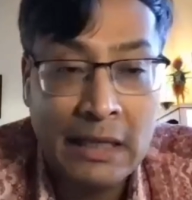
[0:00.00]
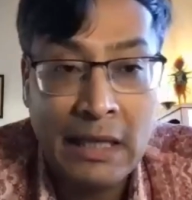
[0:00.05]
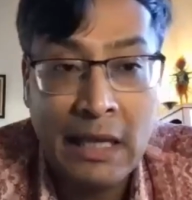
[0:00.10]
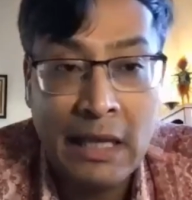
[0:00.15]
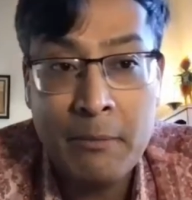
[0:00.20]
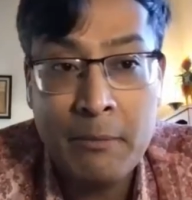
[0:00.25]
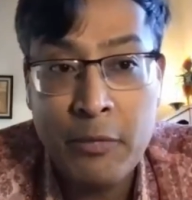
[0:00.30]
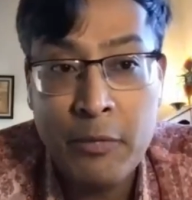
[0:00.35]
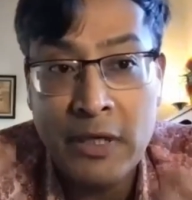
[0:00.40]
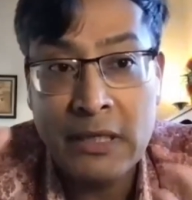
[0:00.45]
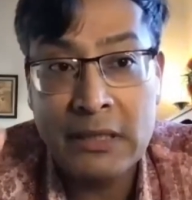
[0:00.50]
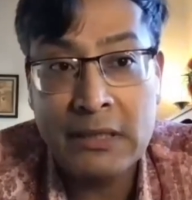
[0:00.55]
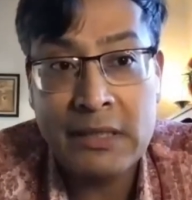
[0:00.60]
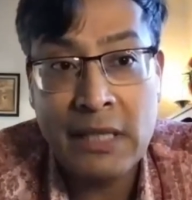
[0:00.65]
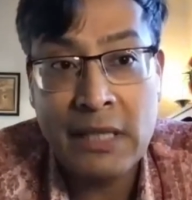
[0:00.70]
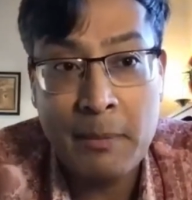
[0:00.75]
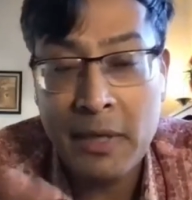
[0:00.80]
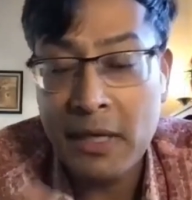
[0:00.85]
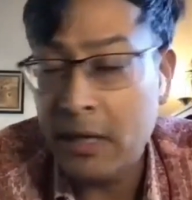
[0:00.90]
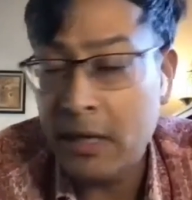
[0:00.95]
And at that point
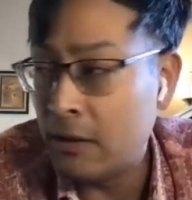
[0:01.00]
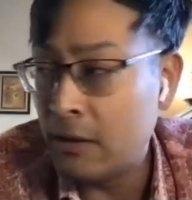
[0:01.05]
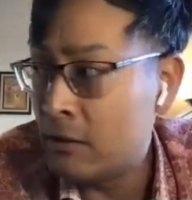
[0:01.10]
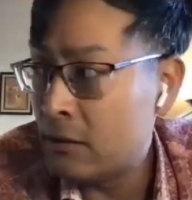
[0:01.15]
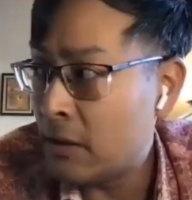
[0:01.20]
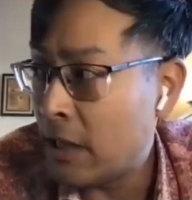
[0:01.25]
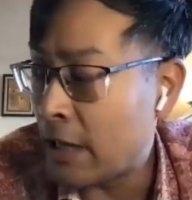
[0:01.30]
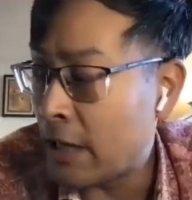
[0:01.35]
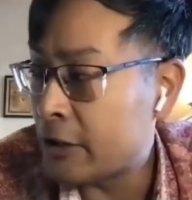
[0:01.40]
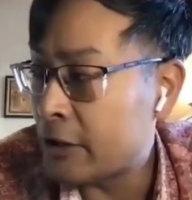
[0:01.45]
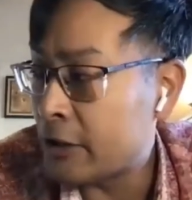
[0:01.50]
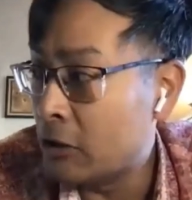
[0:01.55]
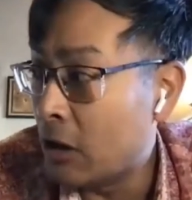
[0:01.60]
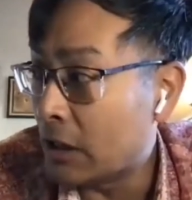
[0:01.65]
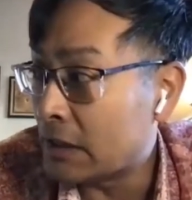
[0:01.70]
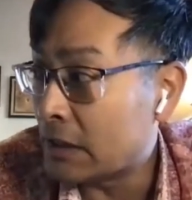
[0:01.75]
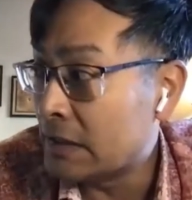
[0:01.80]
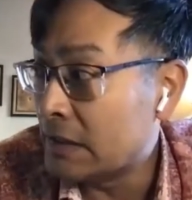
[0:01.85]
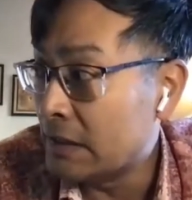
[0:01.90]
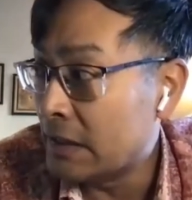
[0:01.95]
in time, I had actually
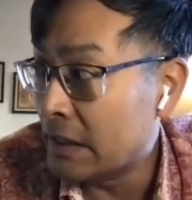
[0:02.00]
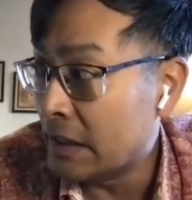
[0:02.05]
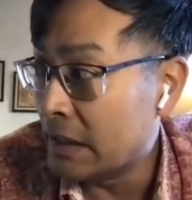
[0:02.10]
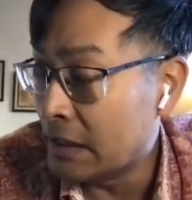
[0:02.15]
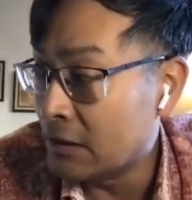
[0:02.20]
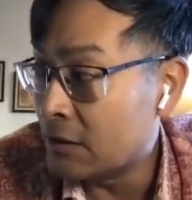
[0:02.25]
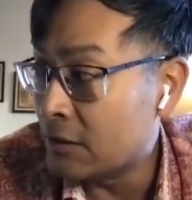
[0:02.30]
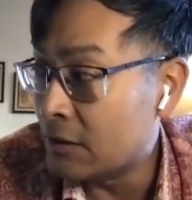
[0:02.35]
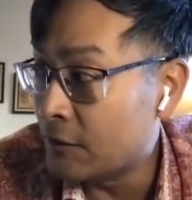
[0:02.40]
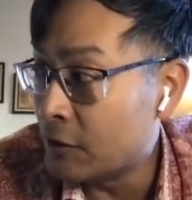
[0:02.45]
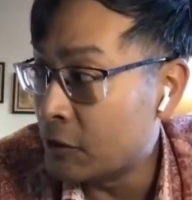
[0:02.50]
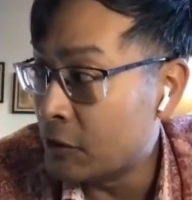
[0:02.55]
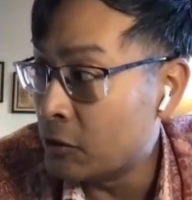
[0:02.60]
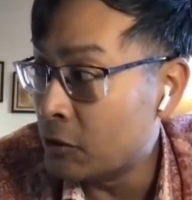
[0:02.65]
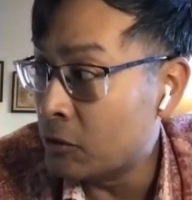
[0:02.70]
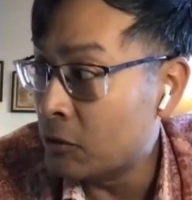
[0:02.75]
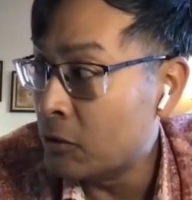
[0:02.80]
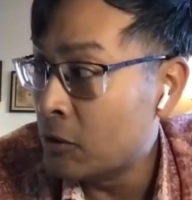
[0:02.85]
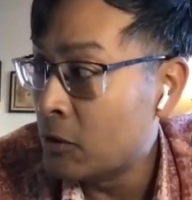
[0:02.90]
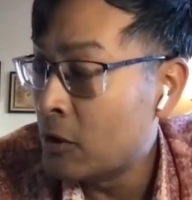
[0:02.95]
gotten the
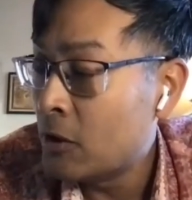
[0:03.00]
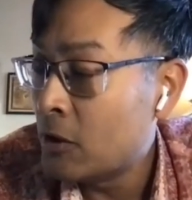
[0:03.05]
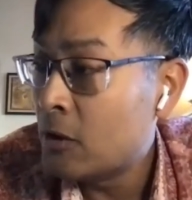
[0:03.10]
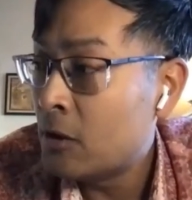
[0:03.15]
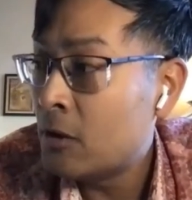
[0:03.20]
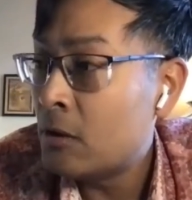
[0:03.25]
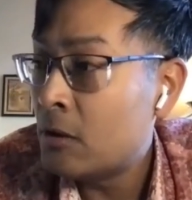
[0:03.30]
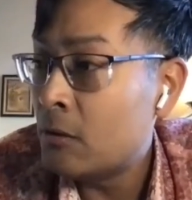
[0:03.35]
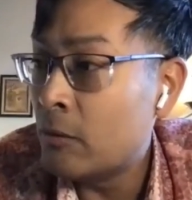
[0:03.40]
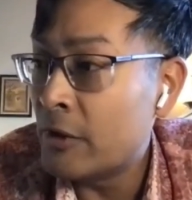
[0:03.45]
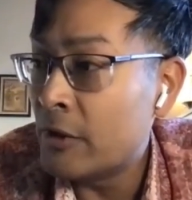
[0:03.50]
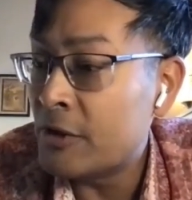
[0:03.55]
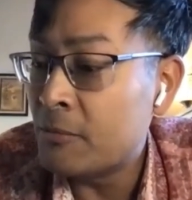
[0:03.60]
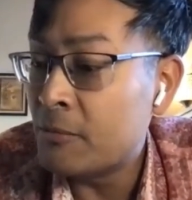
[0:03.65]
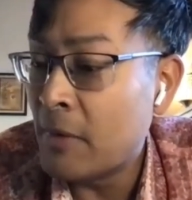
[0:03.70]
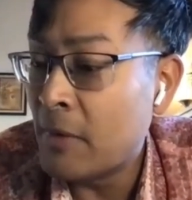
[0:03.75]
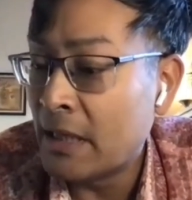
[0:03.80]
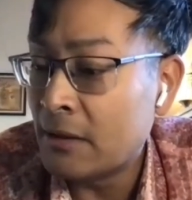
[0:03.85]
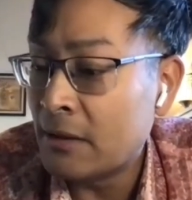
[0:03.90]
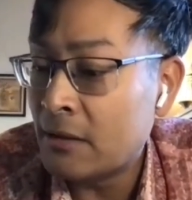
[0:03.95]
interview,
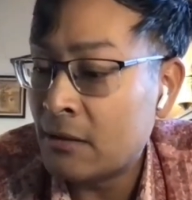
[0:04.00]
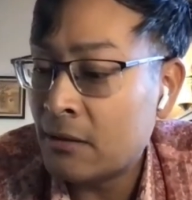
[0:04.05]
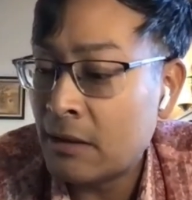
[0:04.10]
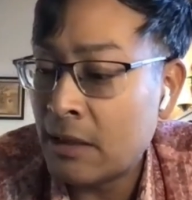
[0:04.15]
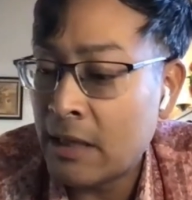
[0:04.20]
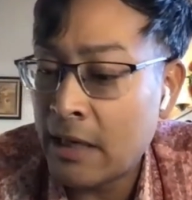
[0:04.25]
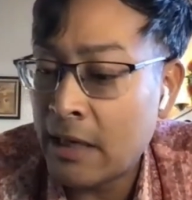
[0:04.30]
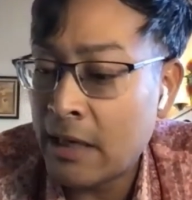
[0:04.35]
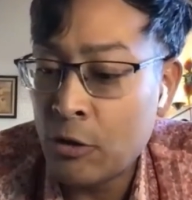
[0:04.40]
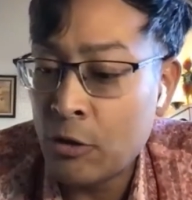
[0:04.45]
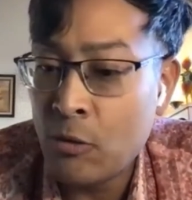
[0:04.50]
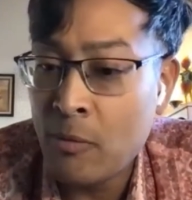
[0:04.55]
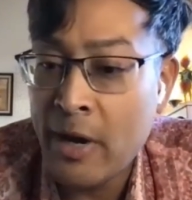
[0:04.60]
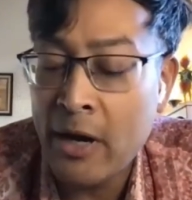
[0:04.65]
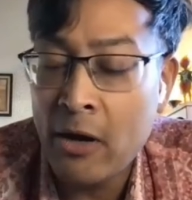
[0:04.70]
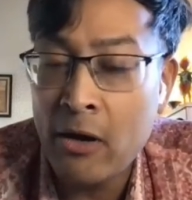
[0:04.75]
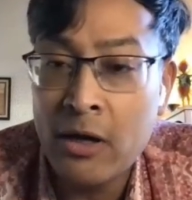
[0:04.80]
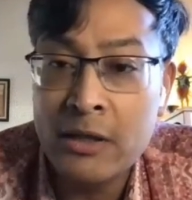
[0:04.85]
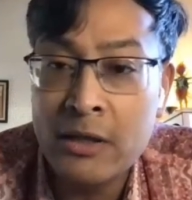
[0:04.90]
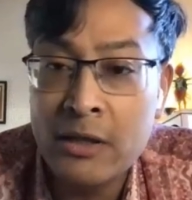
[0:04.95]
which meant that I knew
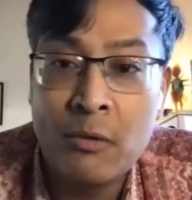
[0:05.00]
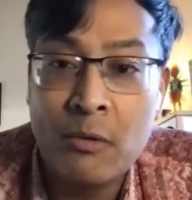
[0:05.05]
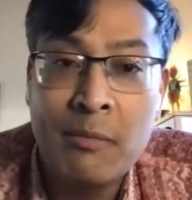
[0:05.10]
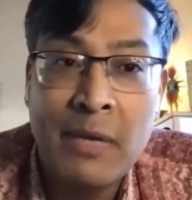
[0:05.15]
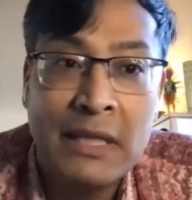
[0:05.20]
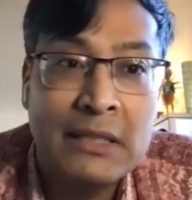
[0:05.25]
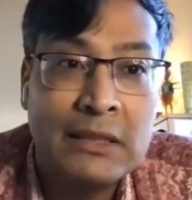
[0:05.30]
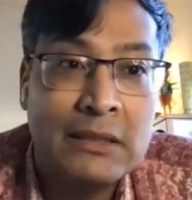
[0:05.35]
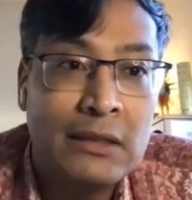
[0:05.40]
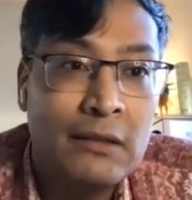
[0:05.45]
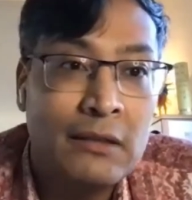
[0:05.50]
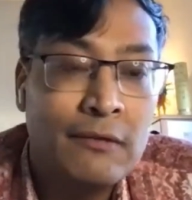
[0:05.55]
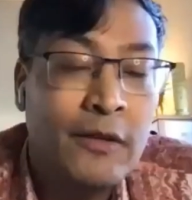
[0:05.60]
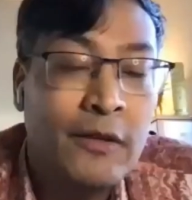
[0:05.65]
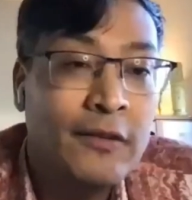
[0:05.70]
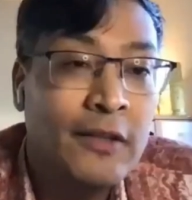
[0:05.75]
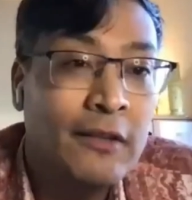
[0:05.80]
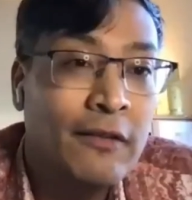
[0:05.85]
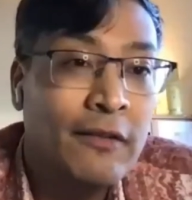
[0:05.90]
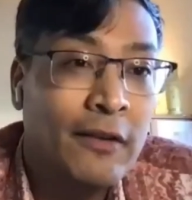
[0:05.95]
my odds were better than
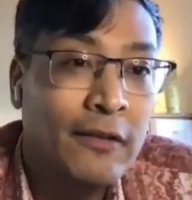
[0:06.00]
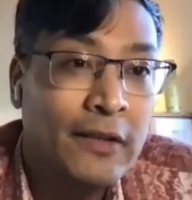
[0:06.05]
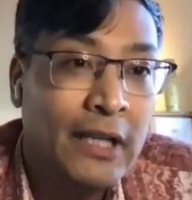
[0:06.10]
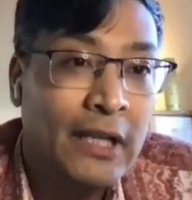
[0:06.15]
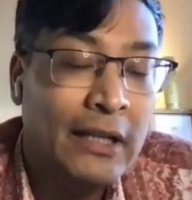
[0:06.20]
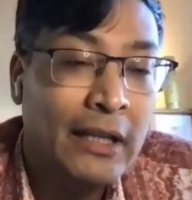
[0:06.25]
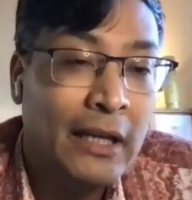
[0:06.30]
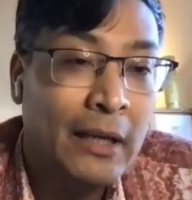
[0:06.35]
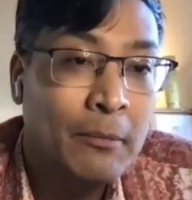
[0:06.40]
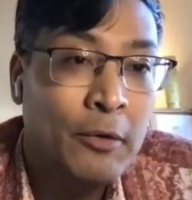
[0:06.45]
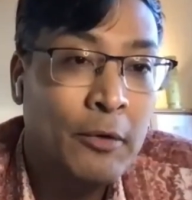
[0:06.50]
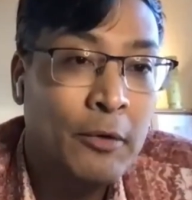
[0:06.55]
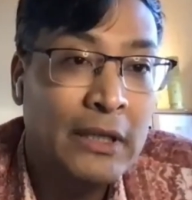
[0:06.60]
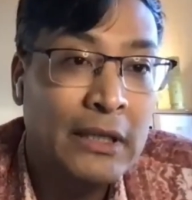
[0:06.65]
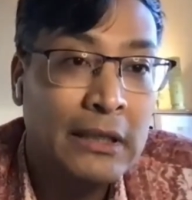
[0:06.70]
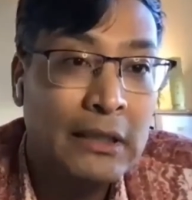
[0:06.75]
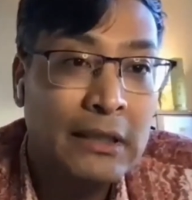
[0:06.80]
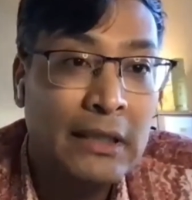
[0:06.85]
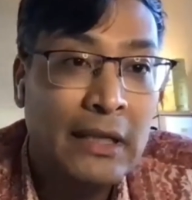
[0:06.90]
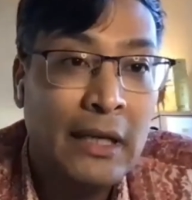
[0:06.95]
50-50 at that
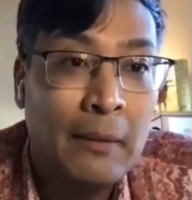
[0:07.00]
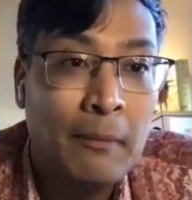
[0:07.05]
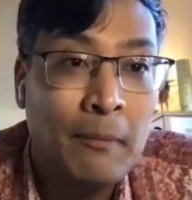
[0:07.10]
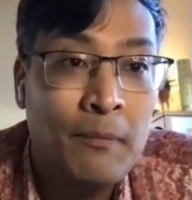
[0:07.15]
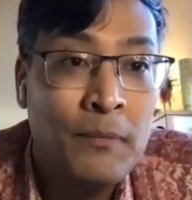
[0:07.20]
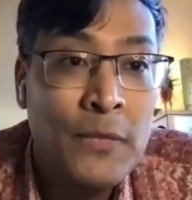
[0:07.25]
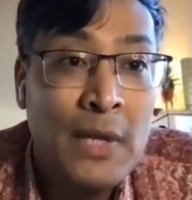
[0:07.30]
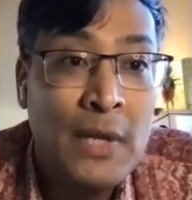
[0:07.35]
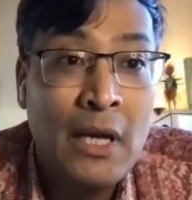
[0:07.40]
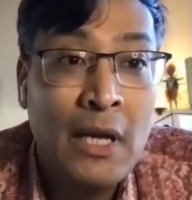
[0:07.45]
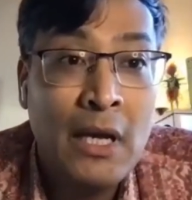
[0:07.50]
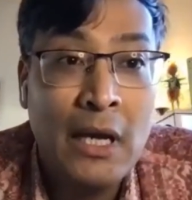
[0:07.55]
point in time.